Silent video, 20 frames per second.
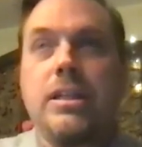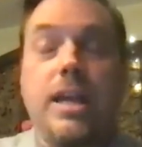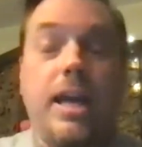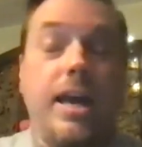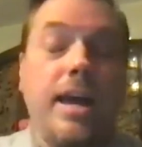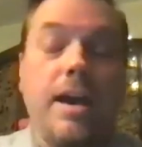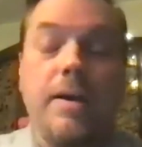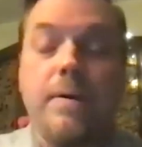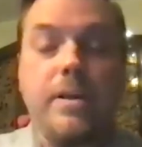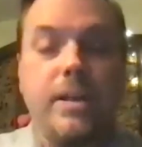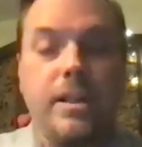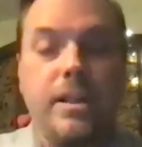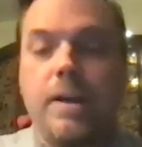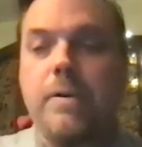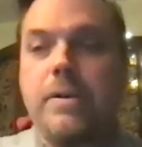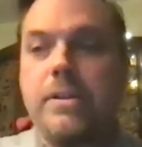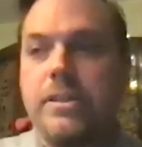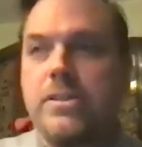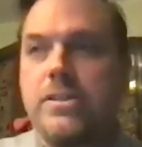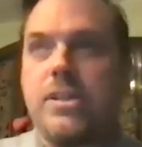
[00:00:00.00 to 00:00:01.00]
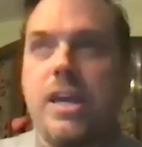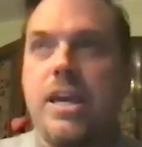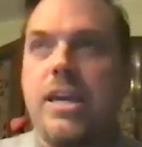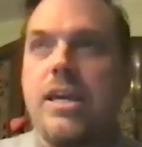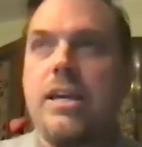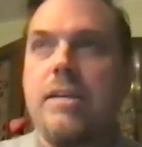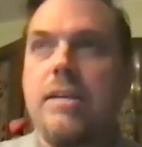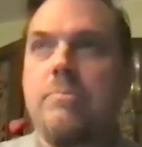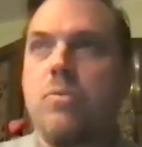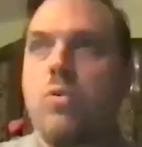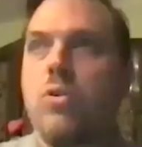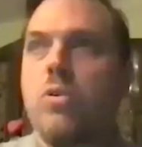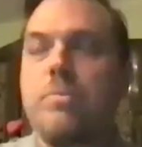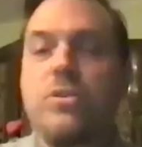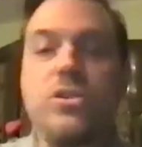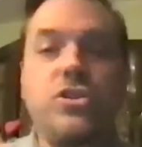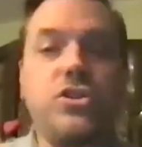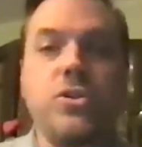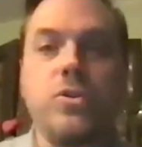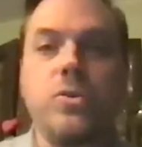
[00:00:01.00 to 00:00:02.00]
I would say a more
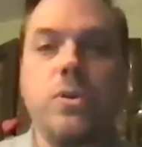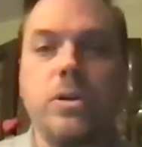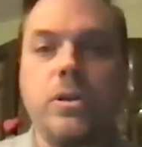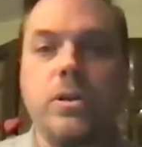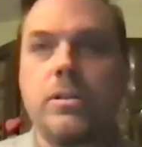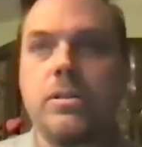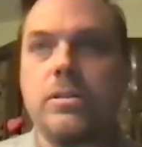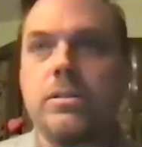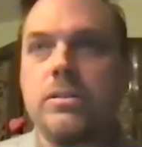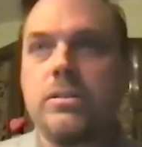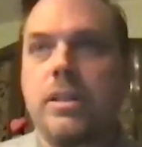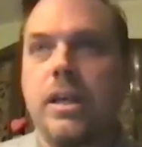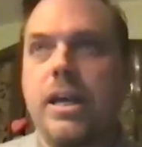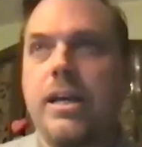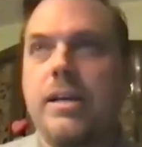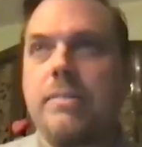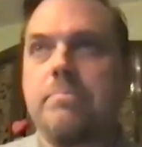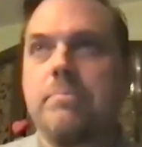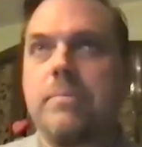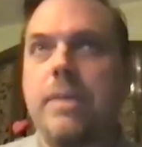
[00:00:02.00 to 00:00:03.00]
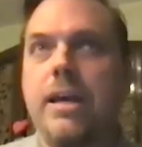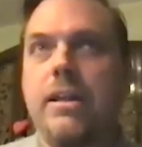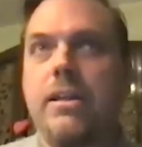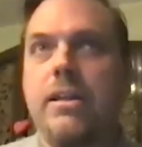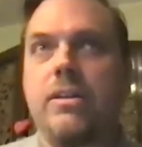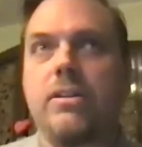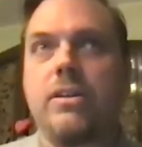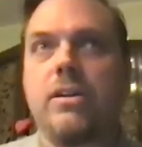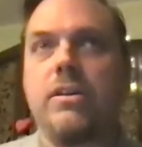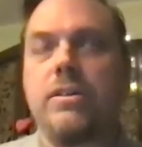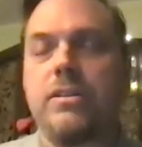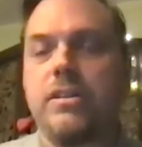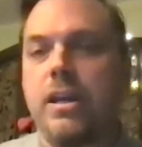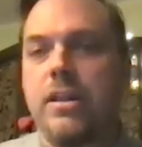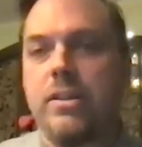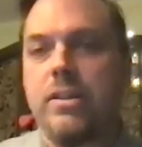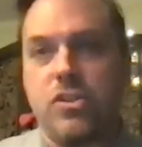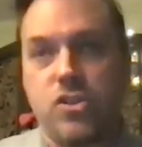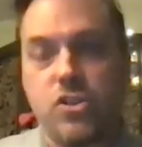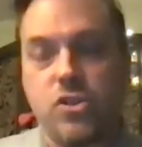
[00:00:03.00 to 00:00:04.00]
mature outlook
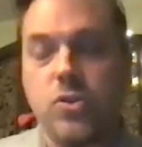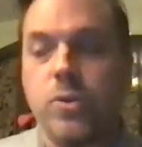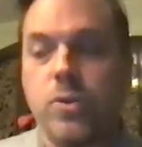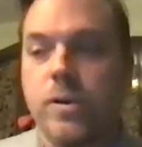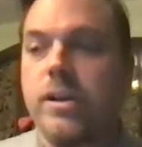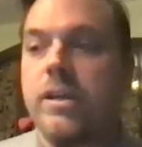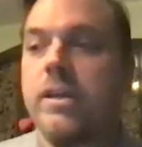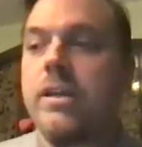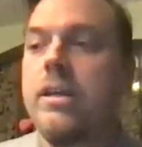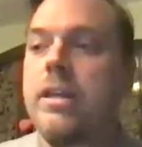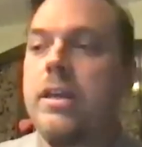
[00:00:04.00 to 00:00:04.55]
on the story.